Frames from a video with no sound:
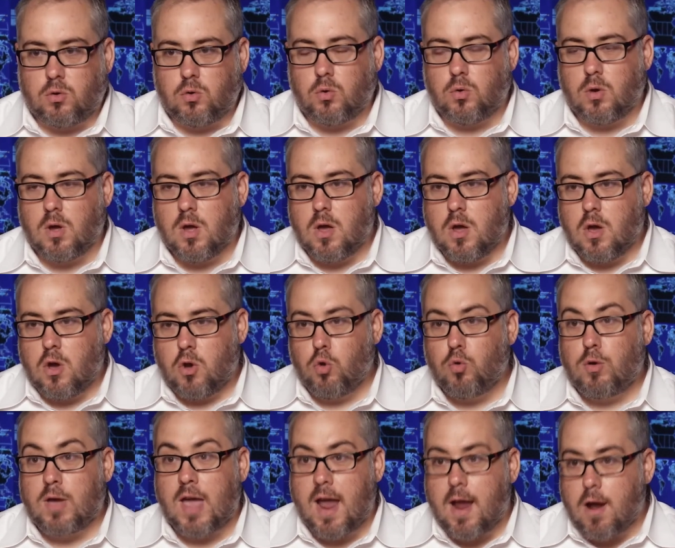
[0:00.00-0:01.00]
Who
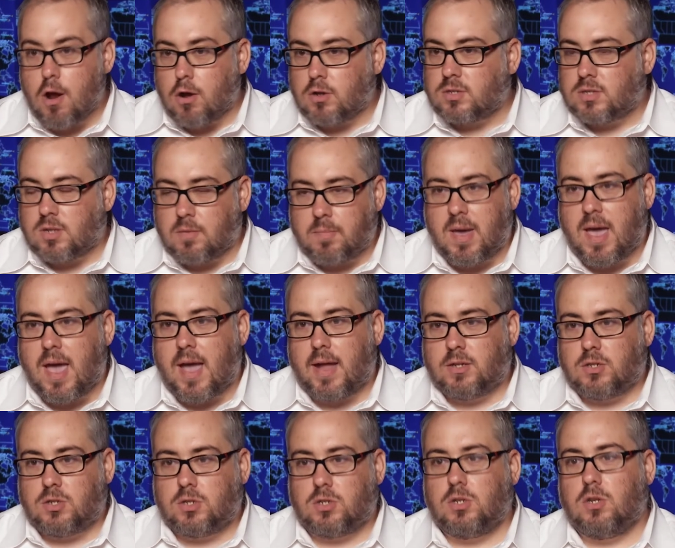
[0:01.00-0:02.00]
who cares to
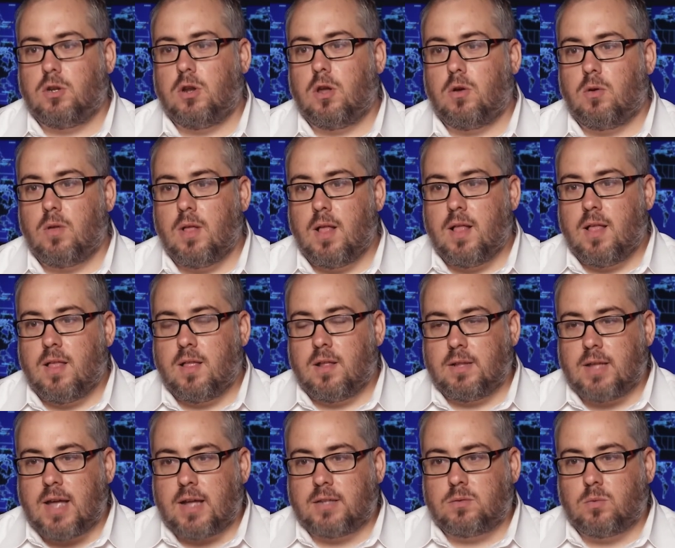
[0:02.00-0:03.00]
patch? You know,
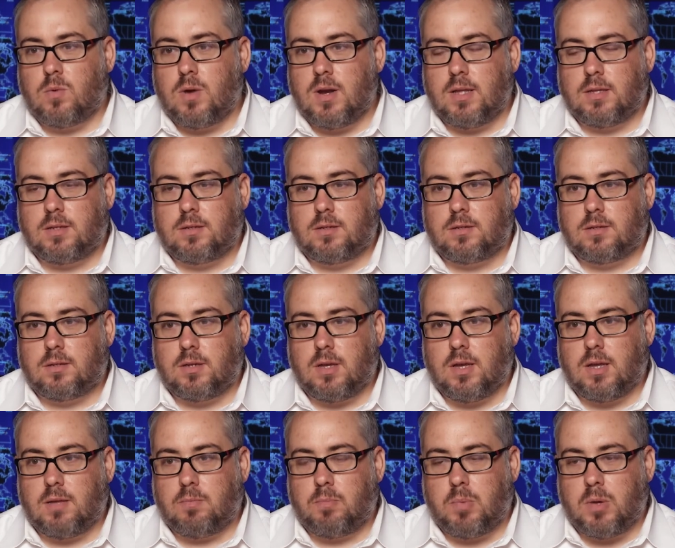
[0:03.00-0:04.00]
and that's when it's
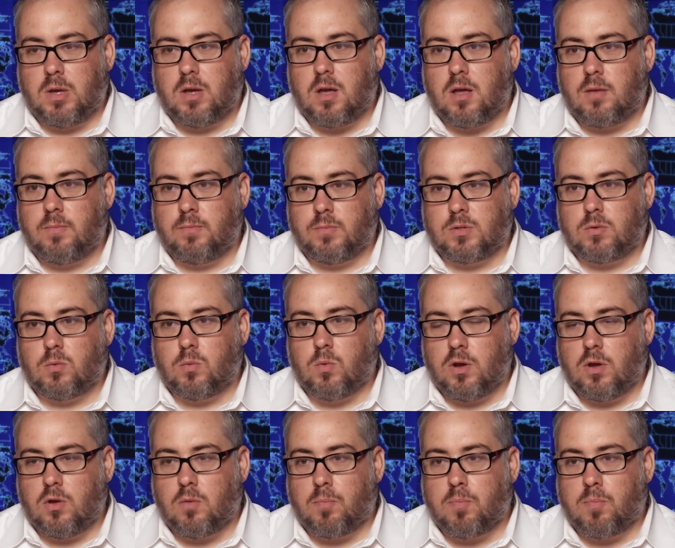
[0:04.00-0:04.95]
it becomes a real